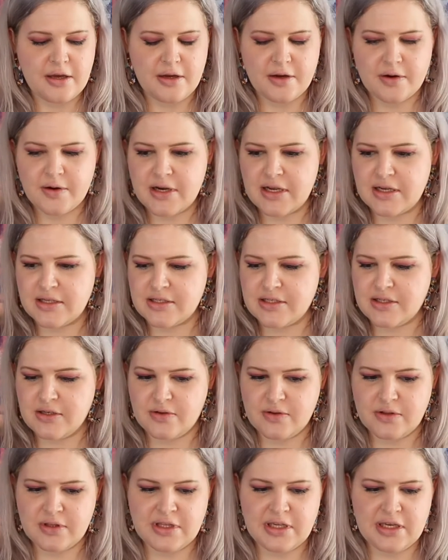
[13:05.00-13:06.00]
All right,
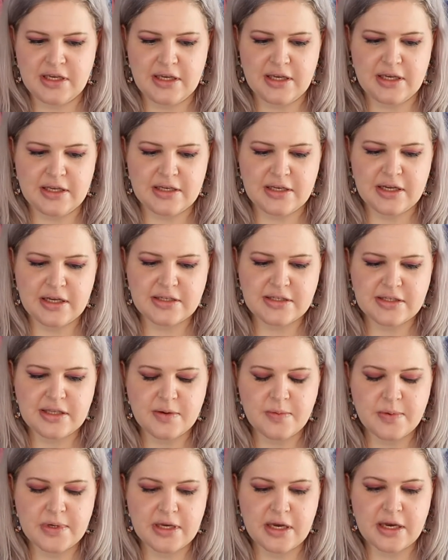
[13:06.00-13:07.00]
so the next
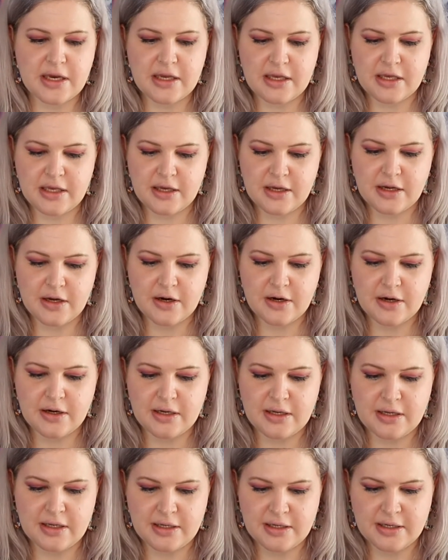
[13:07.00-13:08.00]
thing we got here
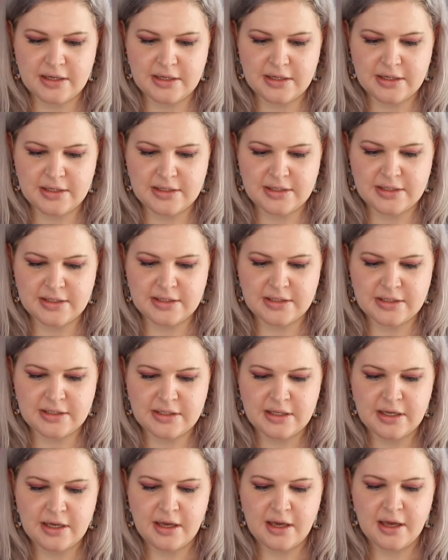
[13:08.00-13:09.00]

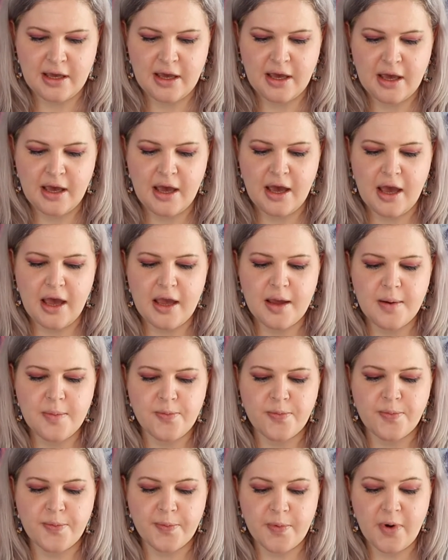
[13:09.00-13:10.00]
is
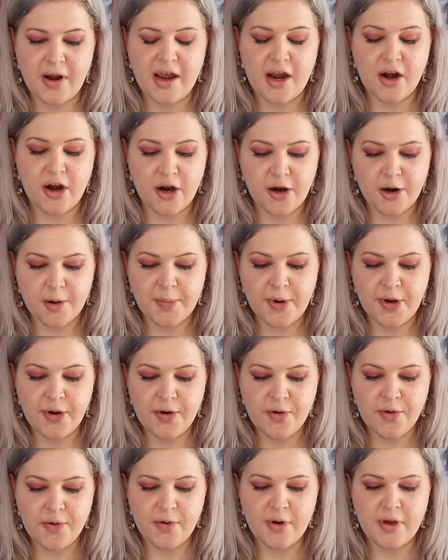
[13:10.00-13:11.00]

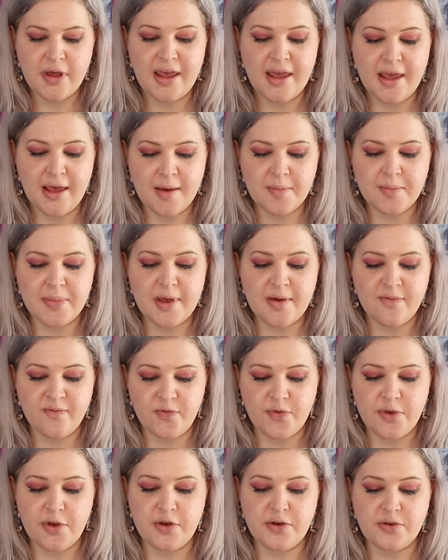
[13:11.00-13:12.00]
Herbo Hemp
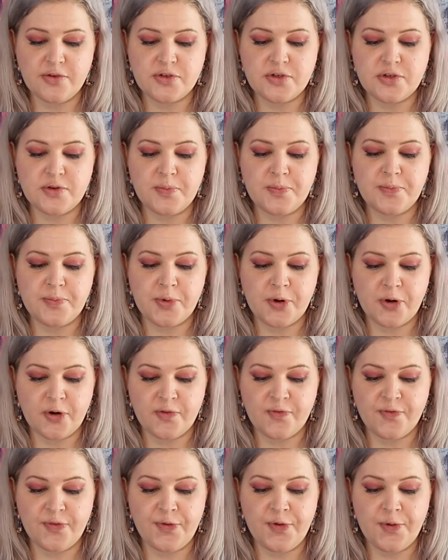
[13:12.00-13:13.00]
Infused
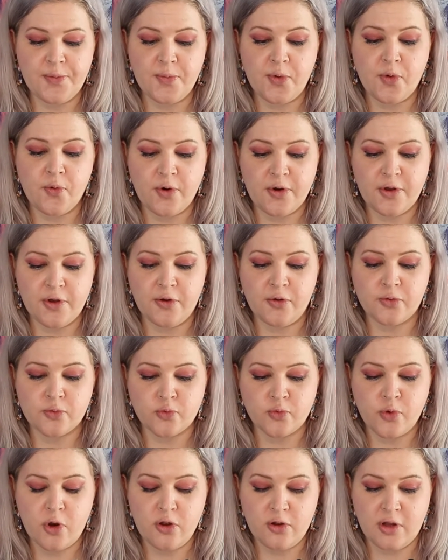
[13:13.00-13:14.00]
Perfume Oil
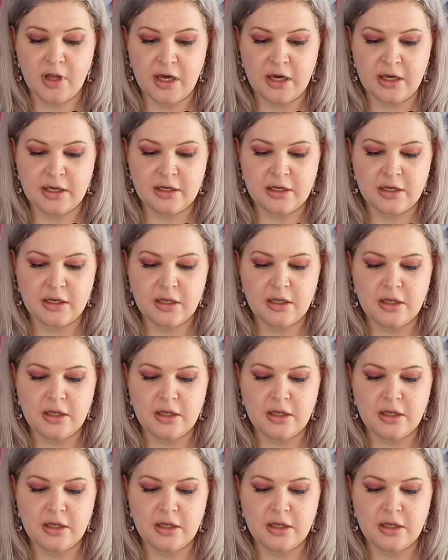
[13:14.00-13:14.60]
Roll-On.